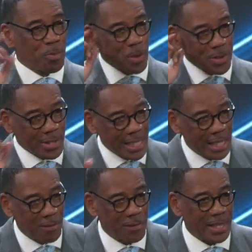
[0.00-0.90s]

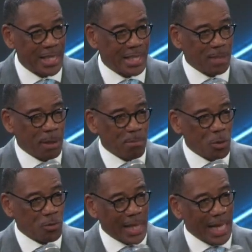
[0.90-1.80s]
perceive that needs to be
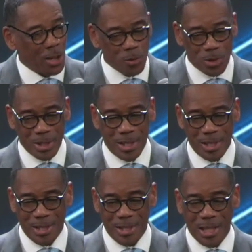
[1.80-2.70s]
moved out
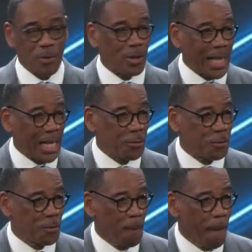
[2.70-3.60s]
of your
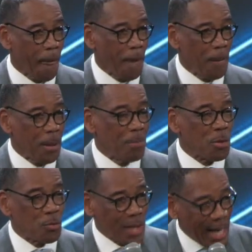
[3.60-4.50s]
life,
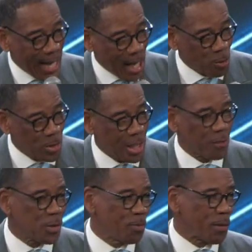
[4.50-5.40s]
moved out
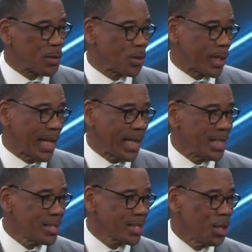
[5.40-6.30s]
of spiritual
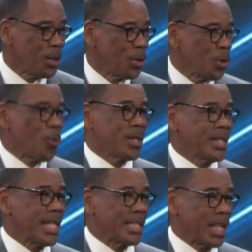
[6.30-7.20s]
gauge? What
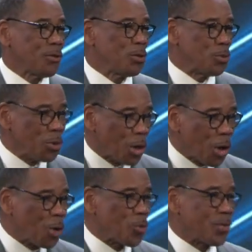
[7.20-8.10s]
things have you
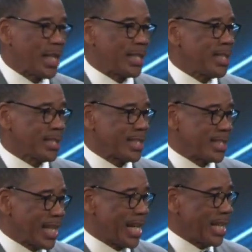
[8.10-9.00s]
known that this
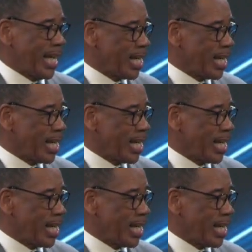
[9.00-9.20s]
is not